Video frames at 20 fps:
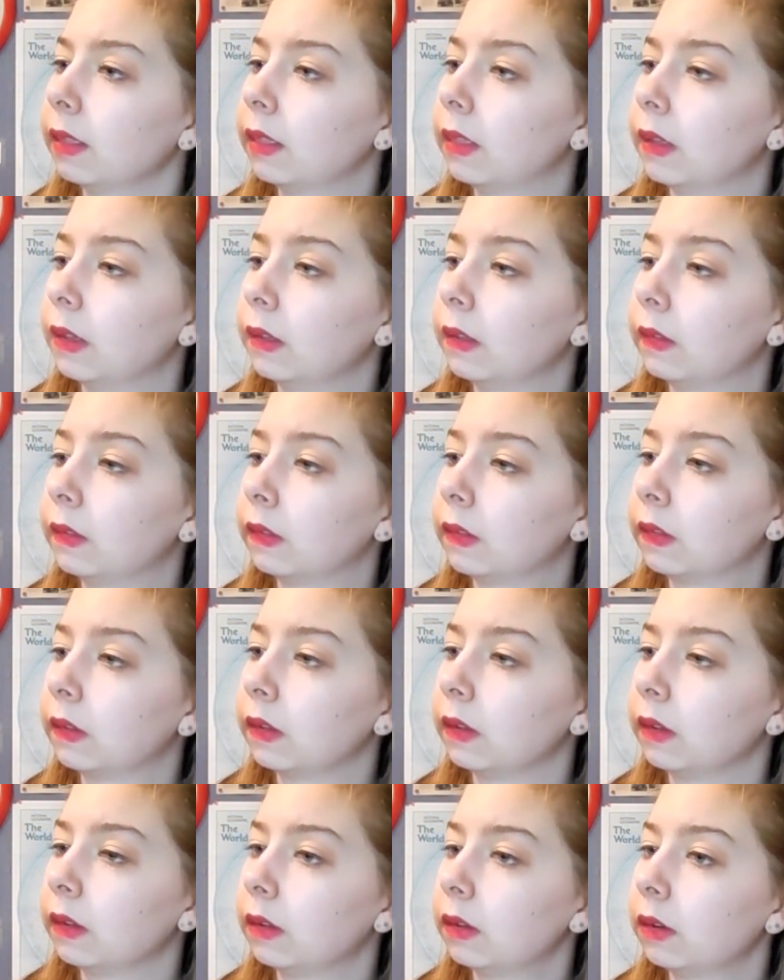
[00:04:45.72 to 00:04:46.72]

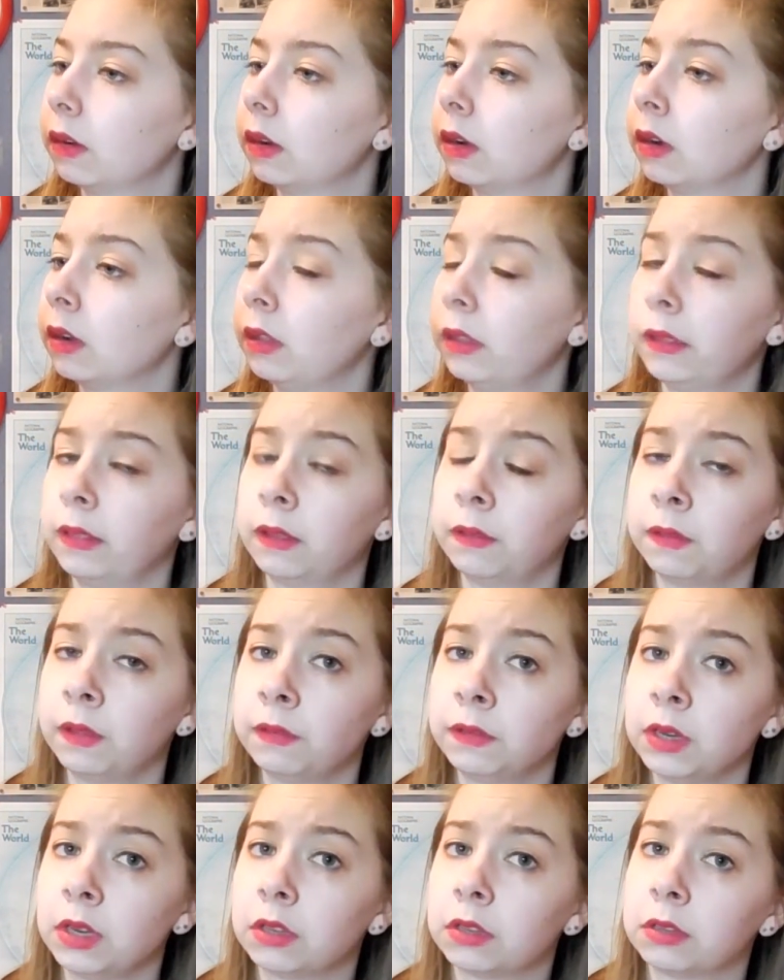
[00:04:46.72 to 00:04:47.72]
this girl in the
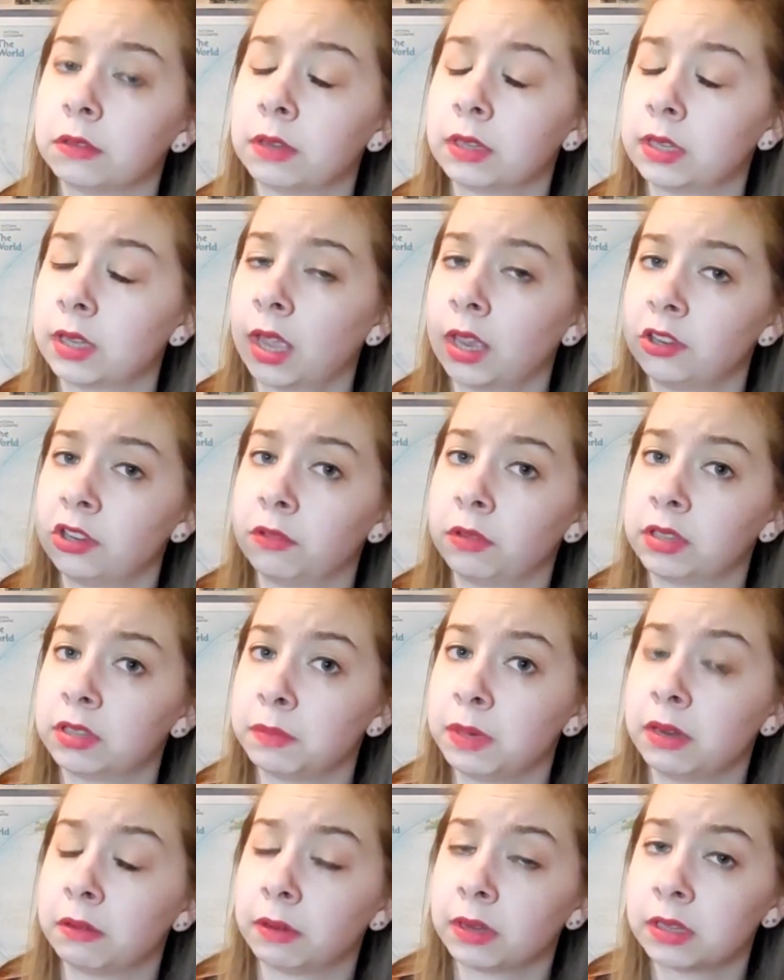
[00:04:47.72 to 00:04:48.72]
50s who decides she
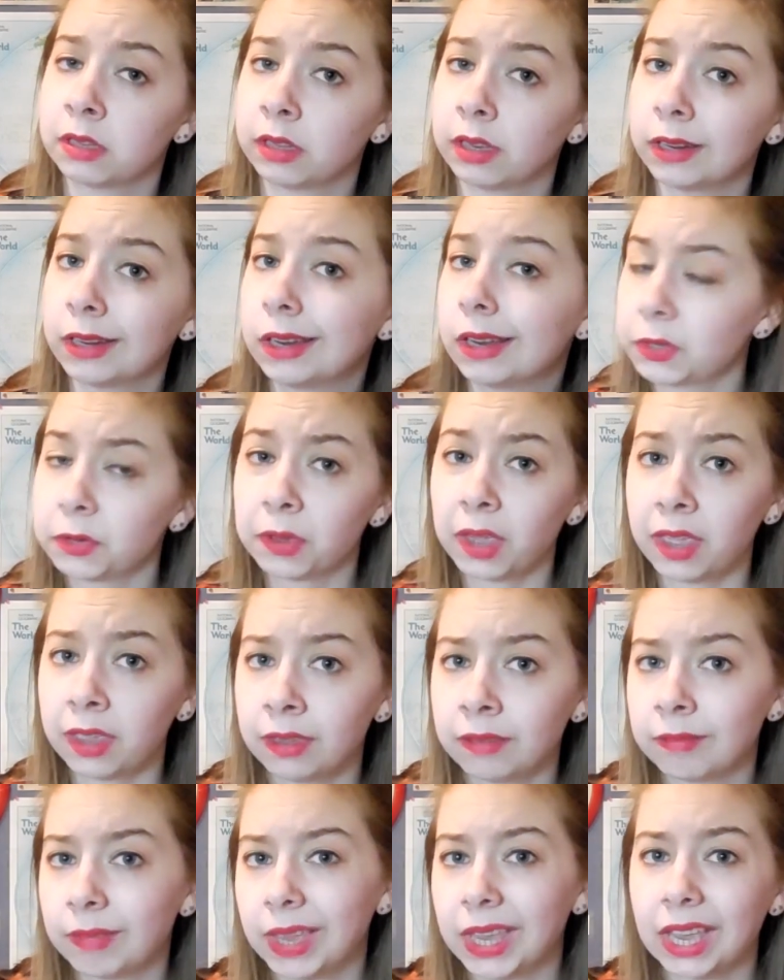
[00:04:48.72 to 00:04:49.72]
wants to be a wrestler. It was
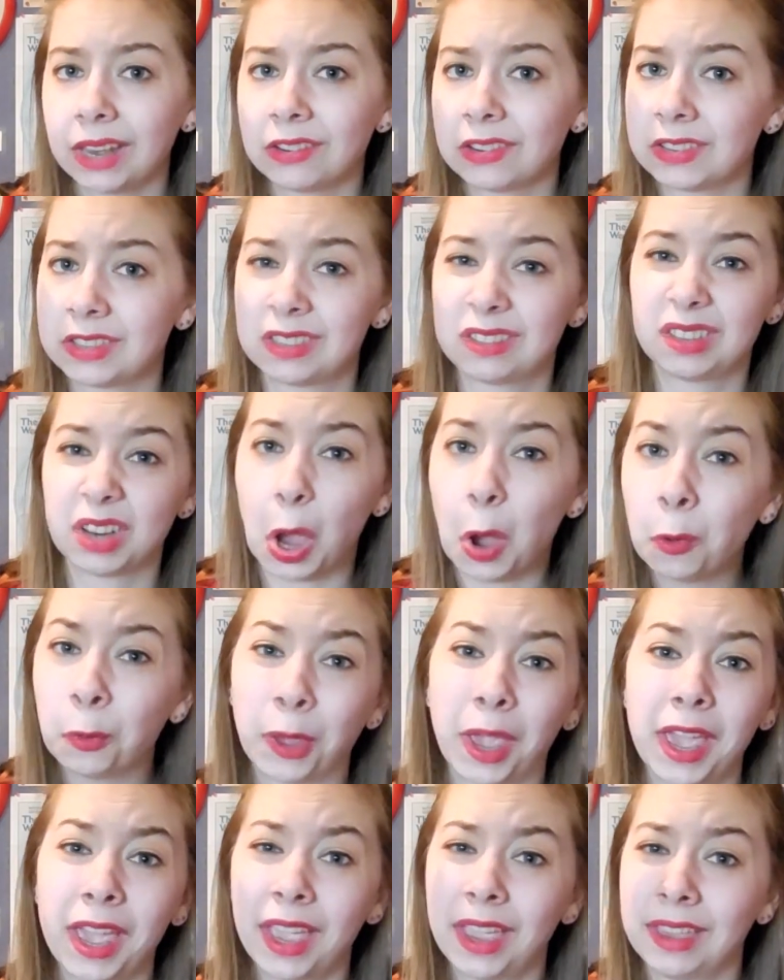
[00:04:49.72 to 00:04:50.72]
okay. Again, just
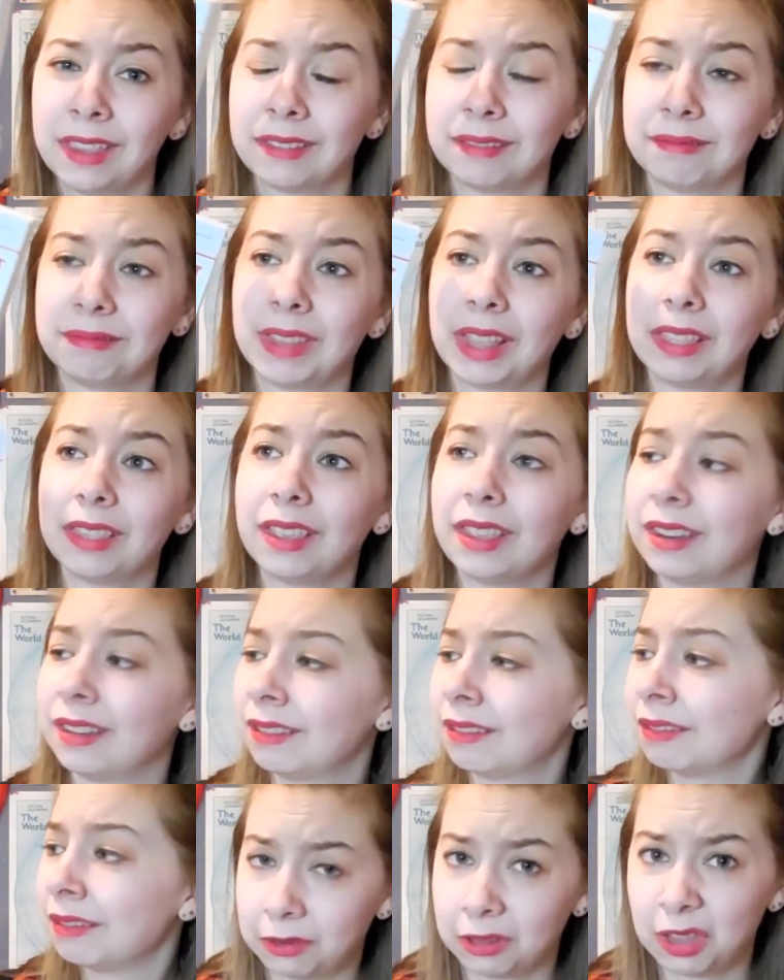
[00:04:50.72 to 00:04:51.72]
okay. Nothing
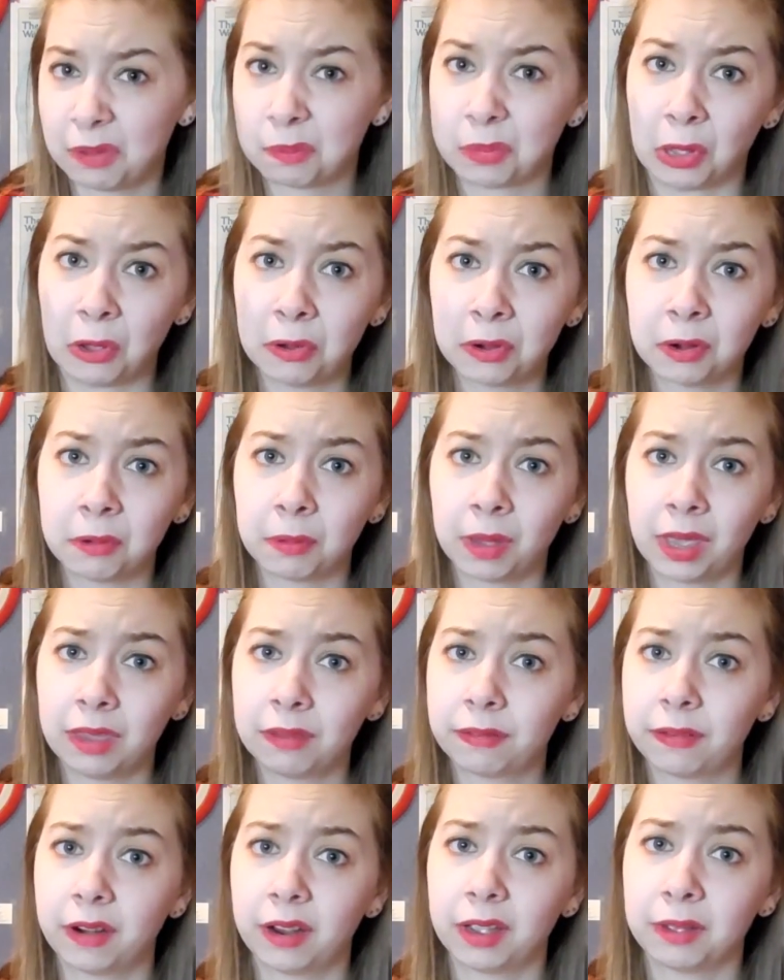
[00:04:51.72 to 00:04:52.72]
I was really blown
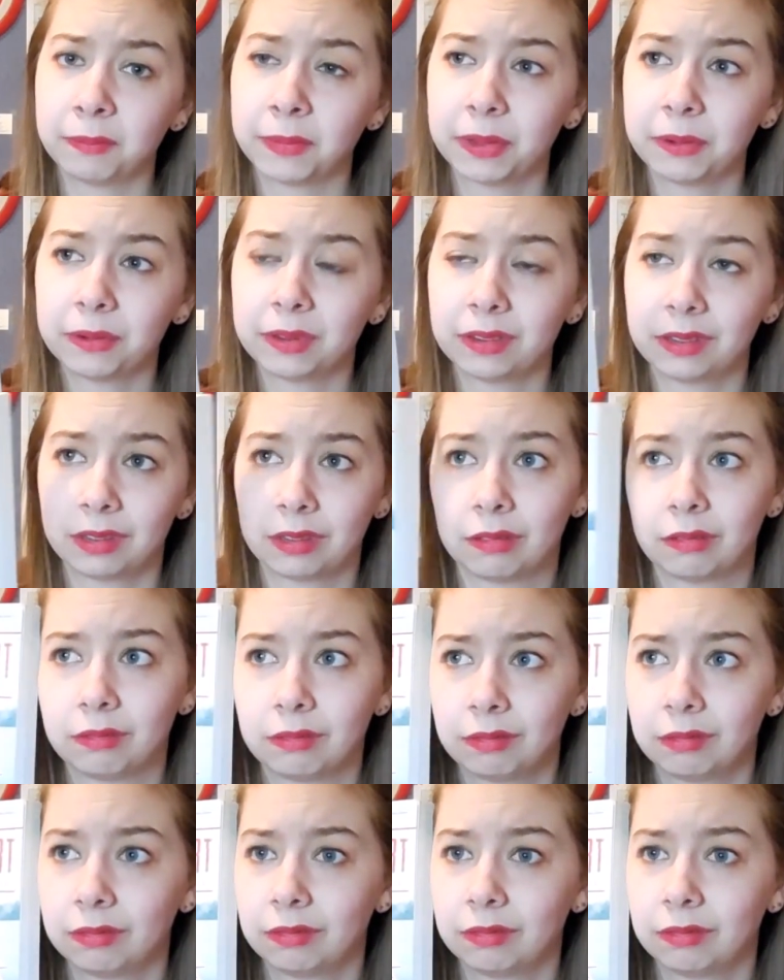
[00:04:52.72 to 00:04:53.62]
away from. It was,